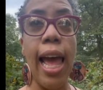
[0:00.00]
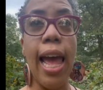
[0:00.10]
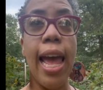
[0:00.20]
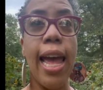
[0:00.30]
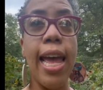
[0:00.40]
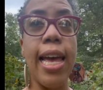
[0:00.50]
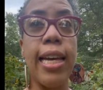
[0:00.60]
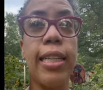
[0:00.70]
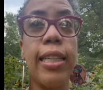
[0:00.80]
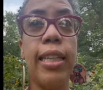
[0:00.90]

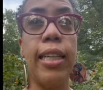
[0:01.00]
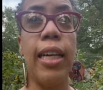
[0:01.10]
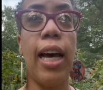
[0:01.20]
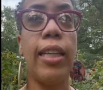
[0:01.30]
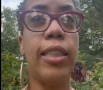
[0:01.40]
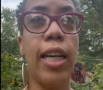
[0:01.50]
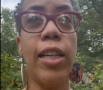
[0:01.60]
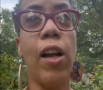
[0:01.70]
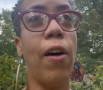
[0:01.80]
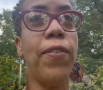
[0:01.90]
And I shut
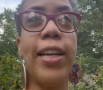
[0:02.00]
it off,